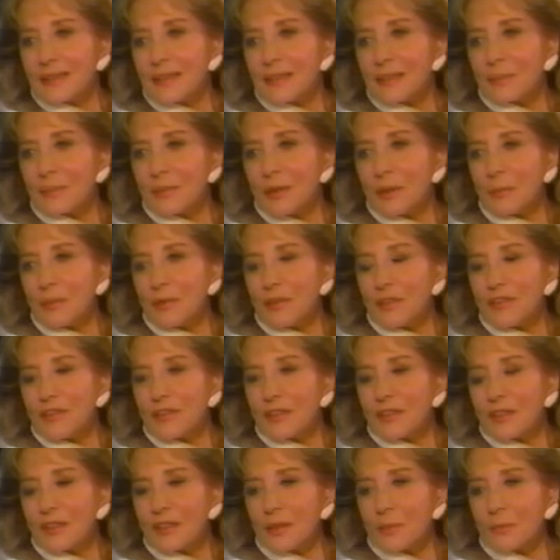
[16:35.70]
Maybe it
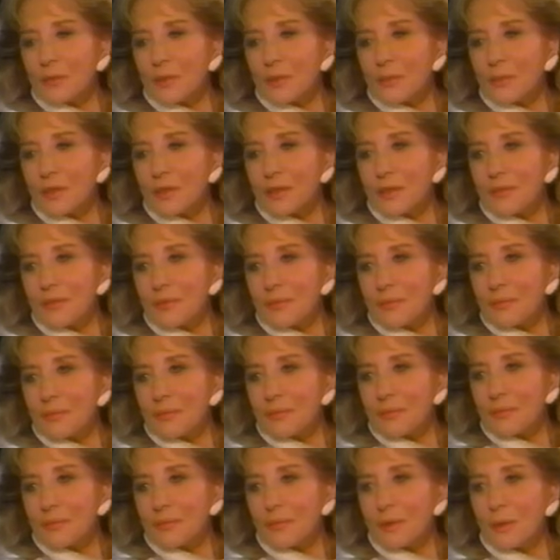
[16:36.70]
sunk in with one of them.
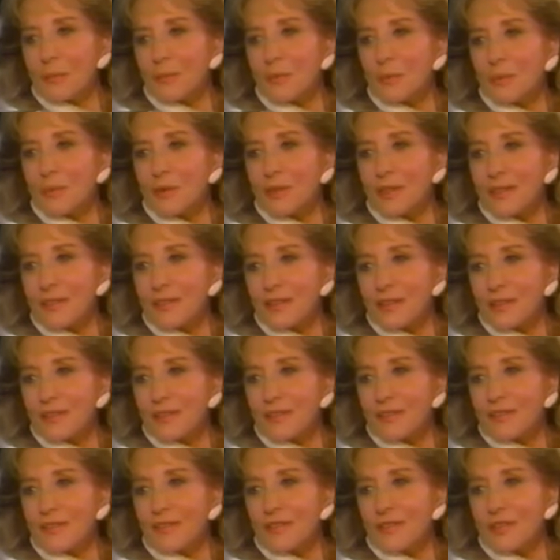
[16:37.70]
Maybe one kid
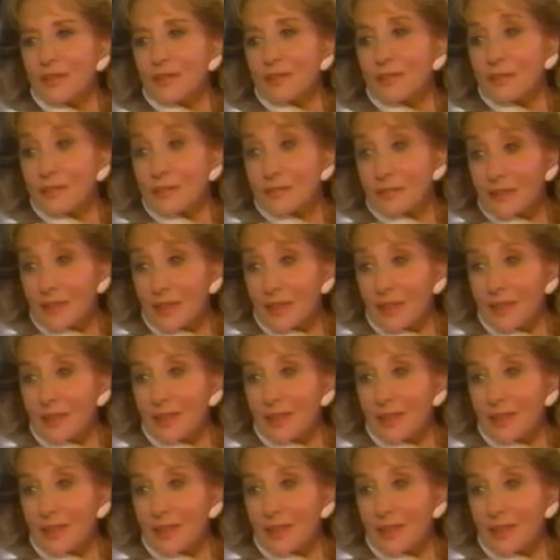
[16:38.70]
felt, hey,